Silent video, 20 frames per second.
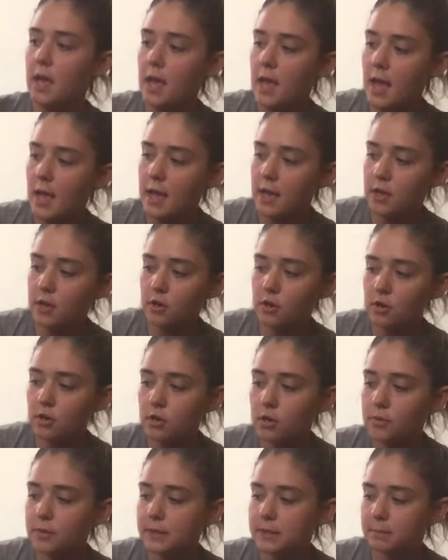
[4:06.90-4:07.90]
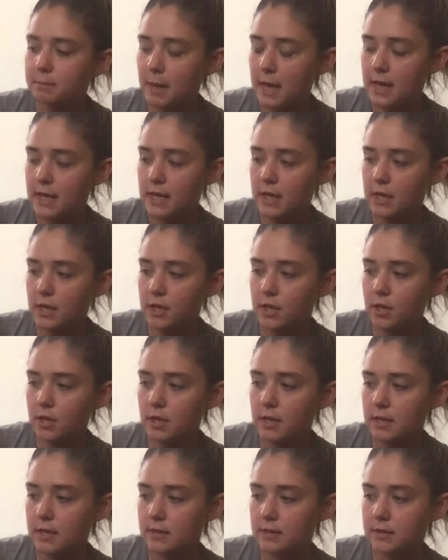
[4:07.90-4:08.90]
A girl was baking
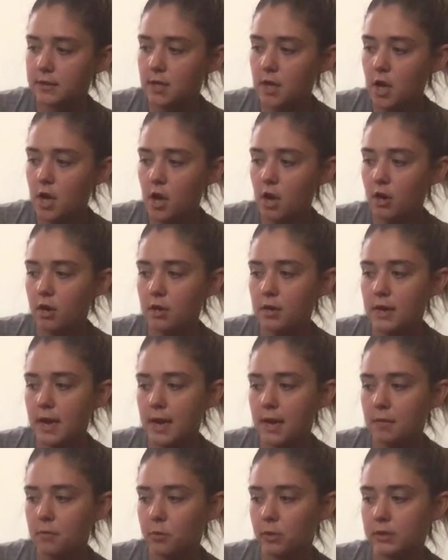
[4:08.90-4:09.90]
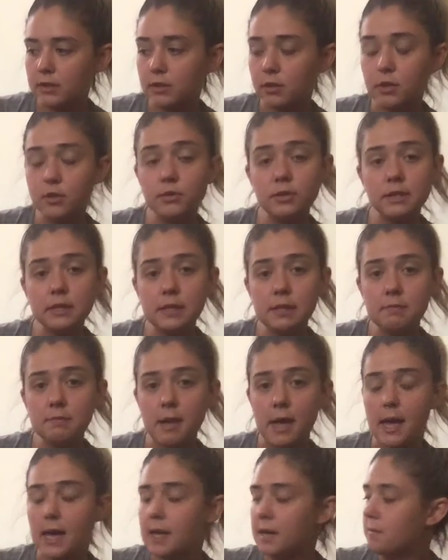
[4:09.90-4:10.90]
cookies. Her name was Lucy
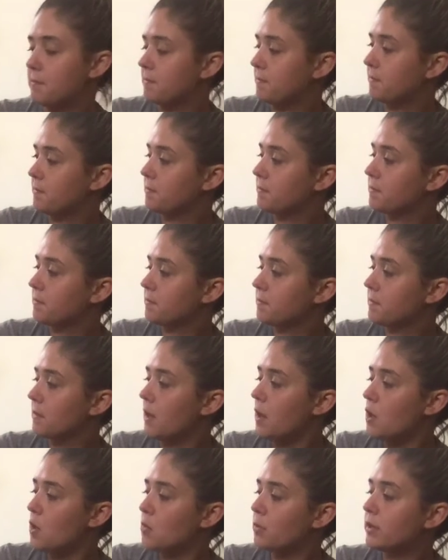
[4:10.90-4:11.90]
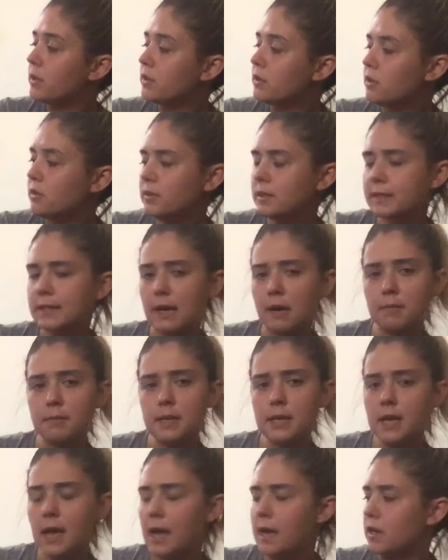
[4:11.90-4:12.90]
May. "Will you sell
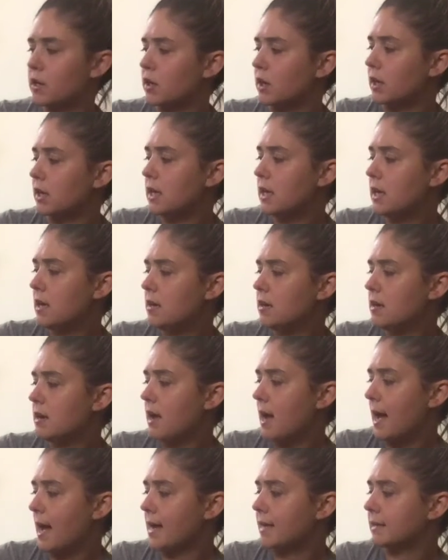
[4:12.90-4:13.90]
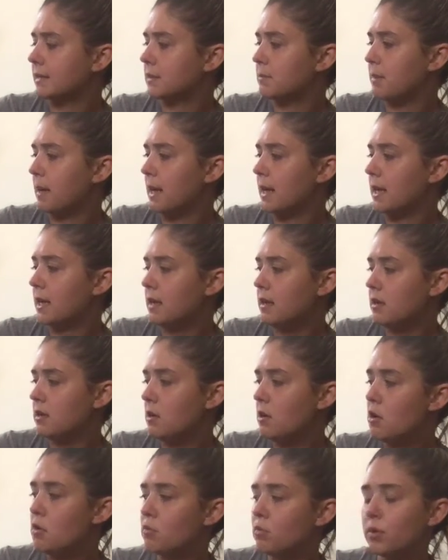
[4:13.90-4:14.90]
me a cookie?" asked Benny.
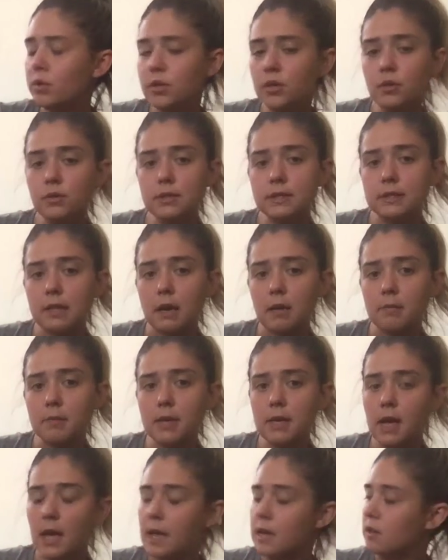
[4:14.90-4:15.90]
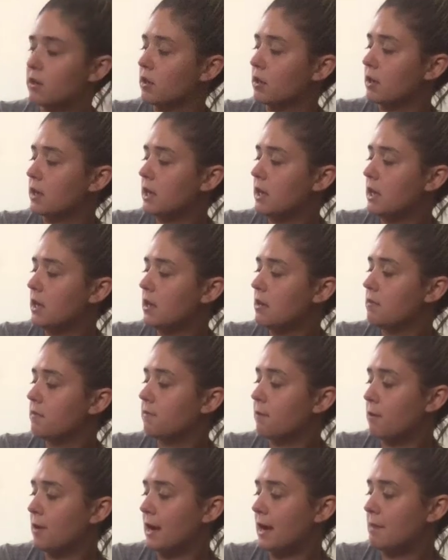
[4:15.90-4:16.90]
"Will you sell me a cookie
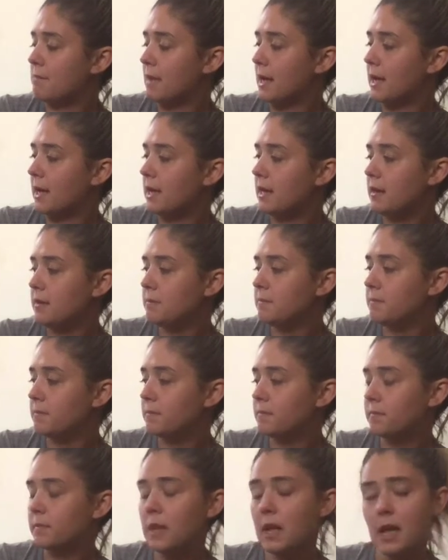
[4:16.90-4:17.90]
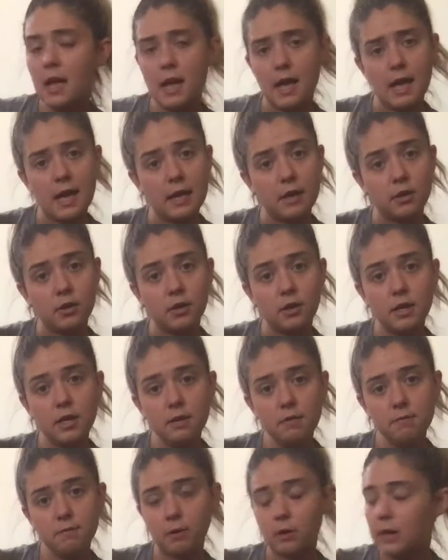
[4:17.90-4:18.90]
for a penny?" "A
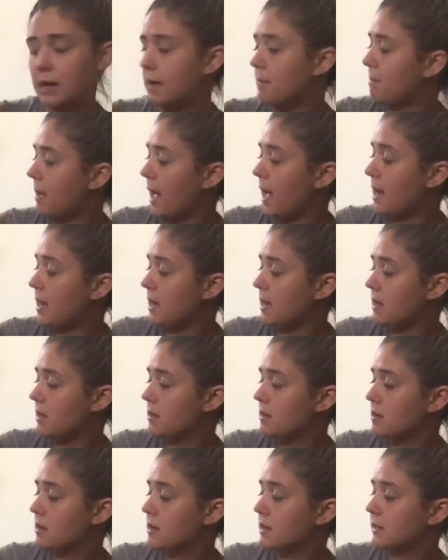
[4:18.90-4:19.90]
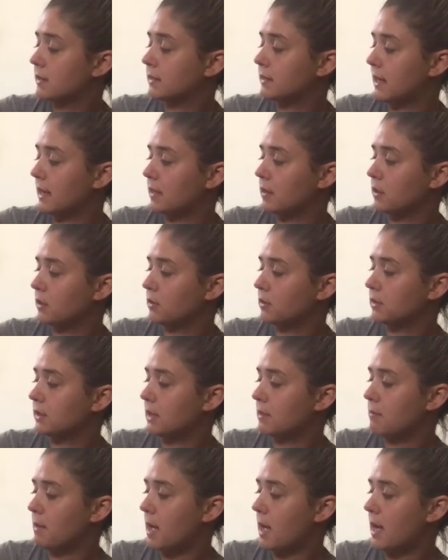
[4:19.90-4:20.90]
cookie for a penny?" said Lucy
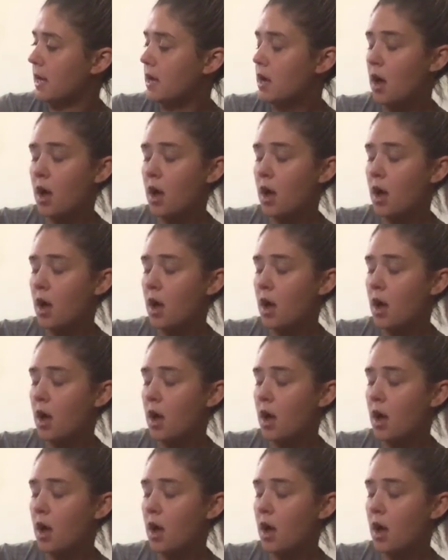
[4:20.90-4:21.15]
May.